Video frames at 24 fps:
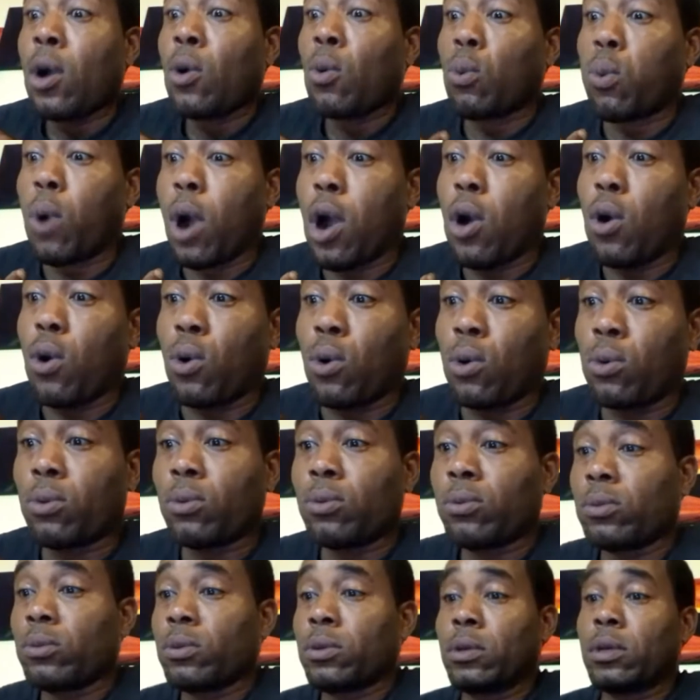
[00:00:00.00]
Whoa.
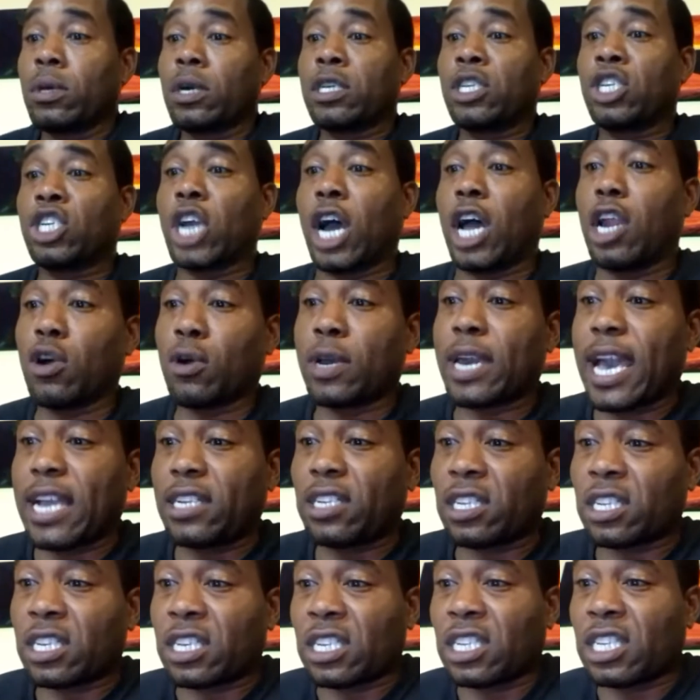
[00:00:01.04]
Charlo
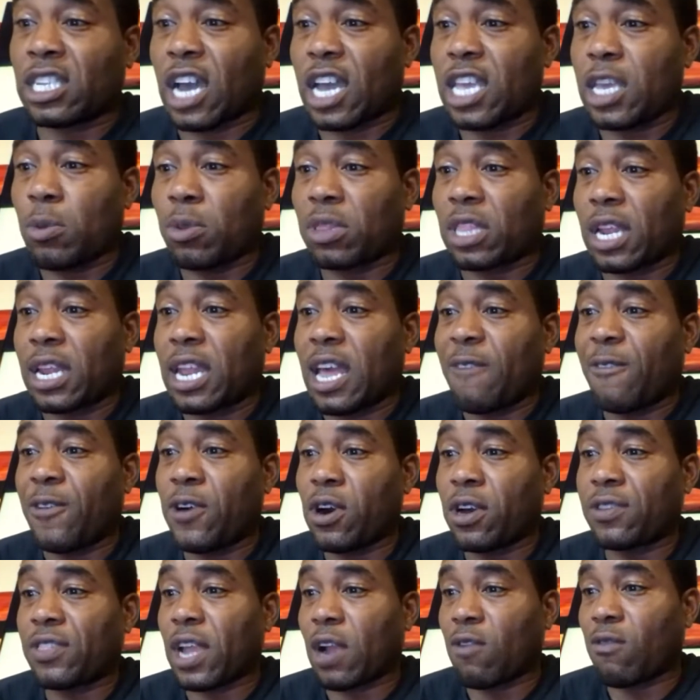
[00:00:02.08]
catches Castano with the left
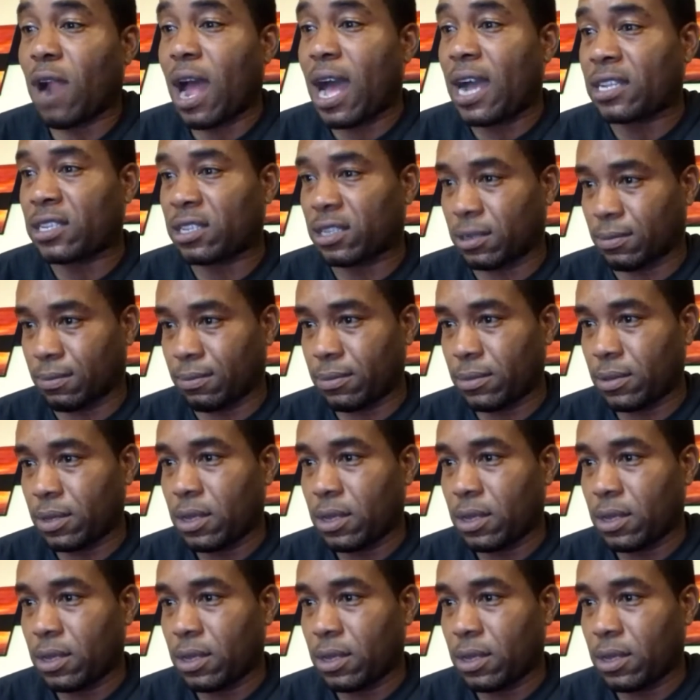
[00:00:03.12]
hook that rocks him.